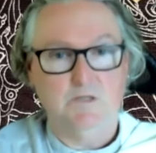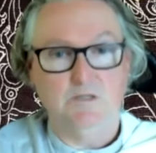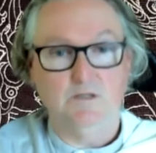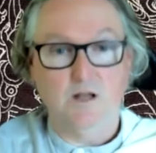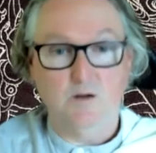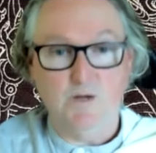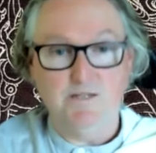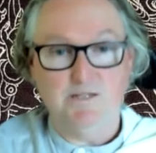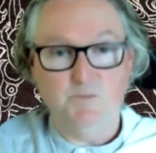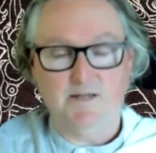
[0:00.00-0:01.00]
Likewise,
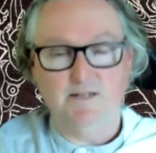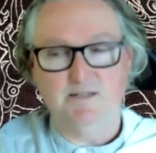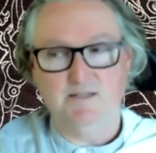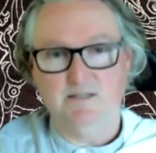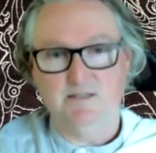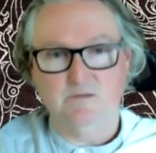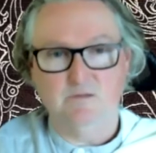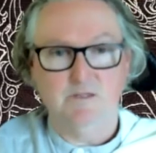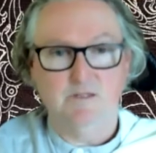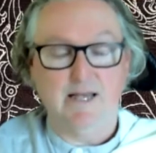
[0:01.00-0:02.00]
this practice
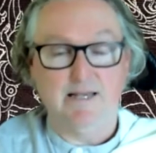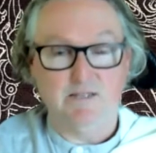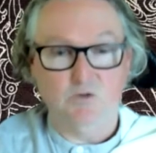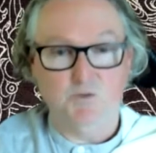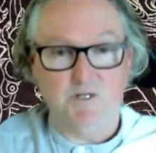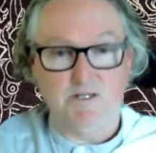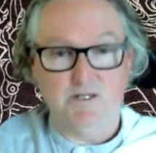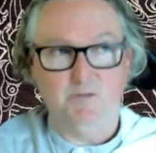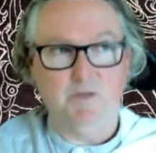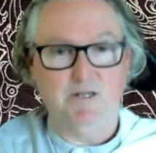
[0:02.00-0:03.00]
has an object.
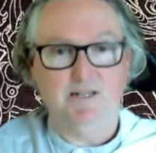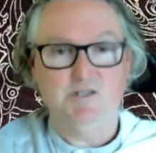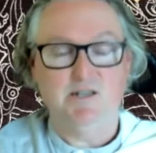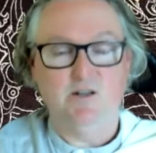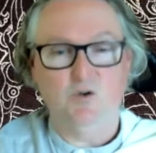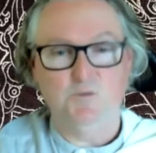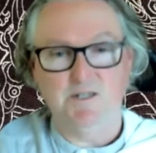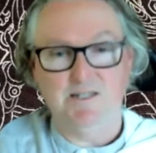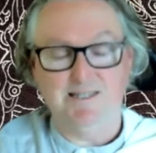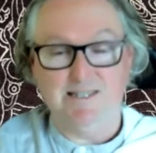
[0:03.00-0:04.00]
In meditation, our
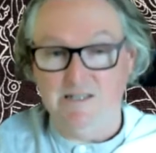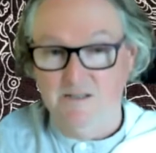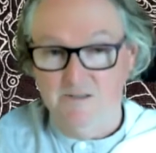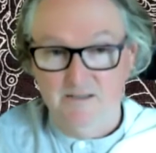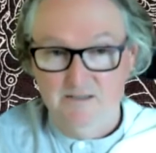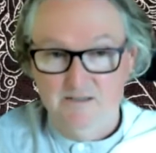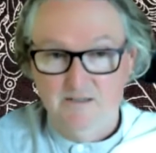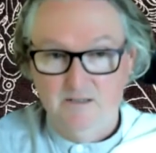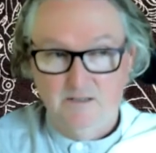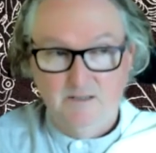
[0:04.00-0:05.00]
object is either,
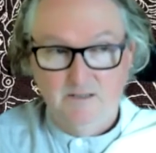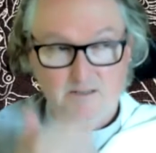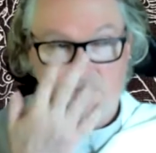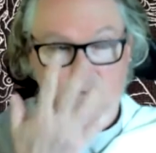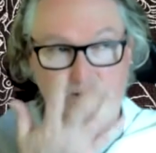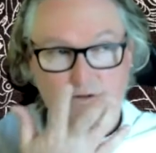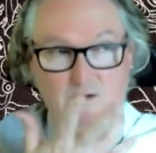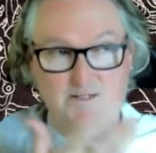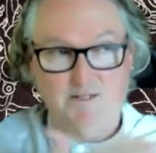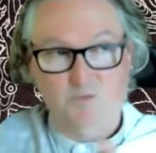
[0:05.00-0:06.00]
if our
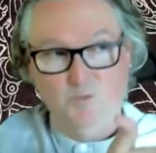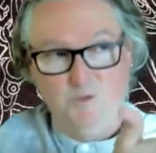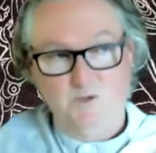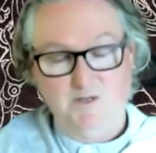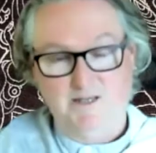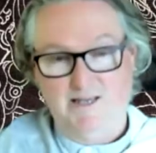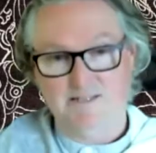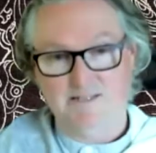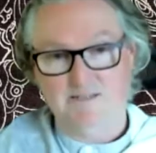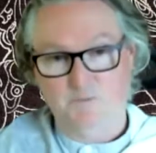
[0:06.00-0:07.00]
eyes are open, we're looking
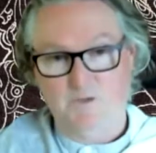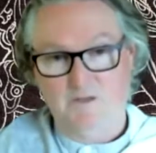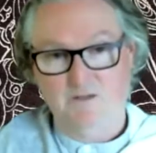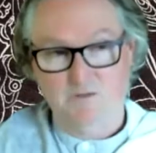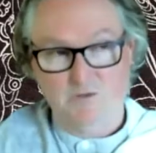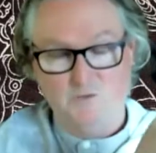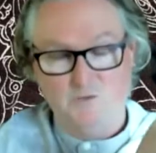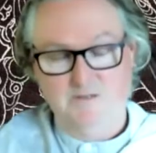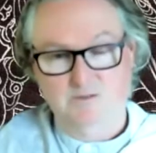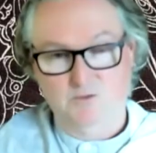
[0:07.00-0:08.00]
at something,
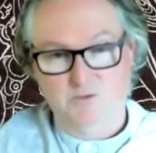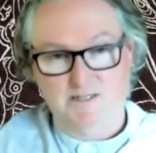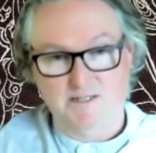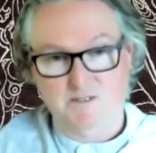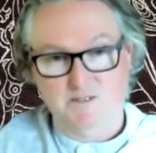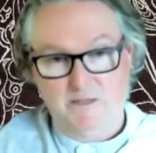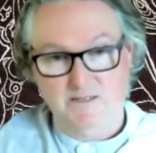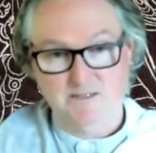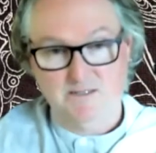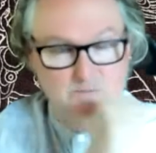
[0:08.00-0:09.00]
looking into
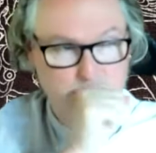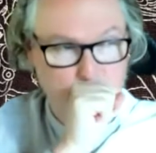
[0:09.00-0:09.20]
space.